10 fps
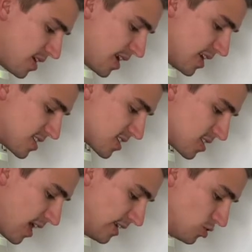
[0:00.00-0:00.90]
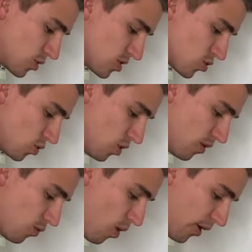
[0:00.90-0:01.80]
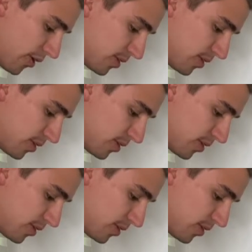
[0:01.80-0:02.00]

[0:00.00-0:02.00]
gets a slight drizzle of water.